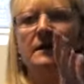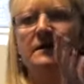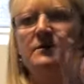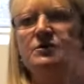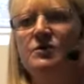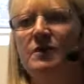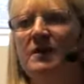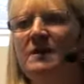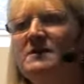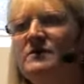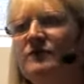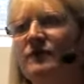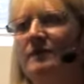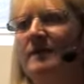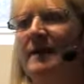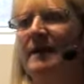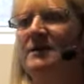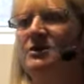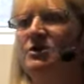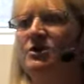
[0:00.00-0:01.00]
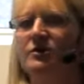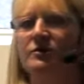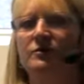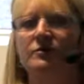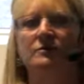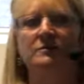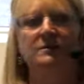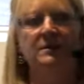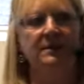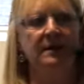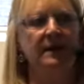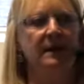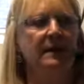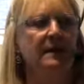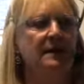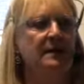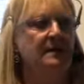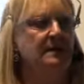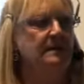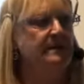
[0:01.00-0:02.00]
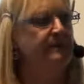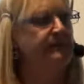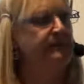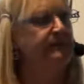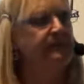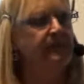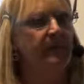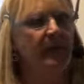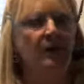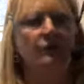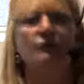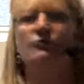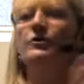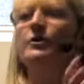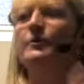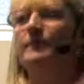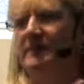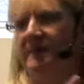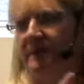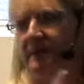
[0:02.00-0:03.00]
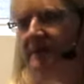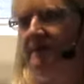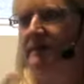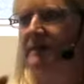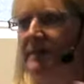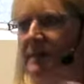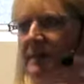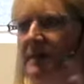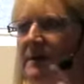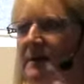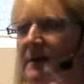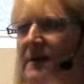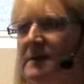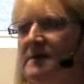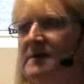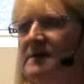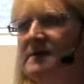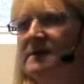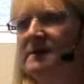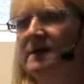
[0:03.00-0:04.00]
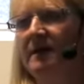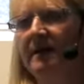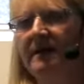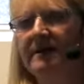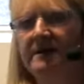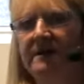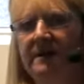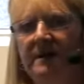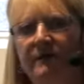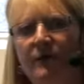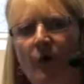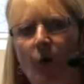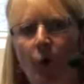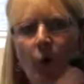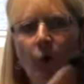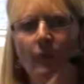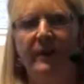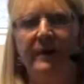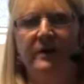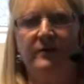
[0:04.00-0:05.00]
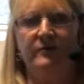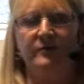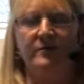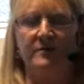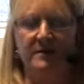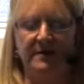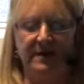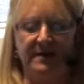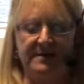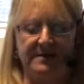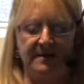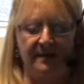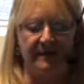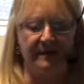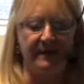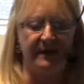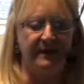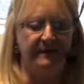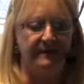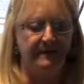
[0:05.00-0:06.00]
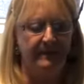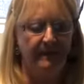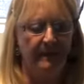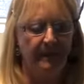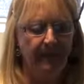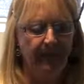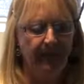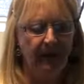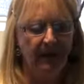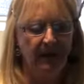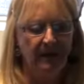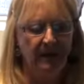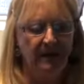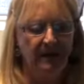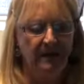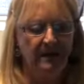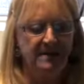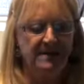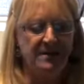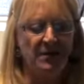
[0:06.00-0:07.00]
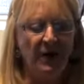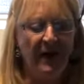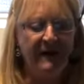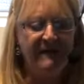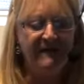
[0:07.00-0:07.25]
transformational groups in society have all been through things like that. So I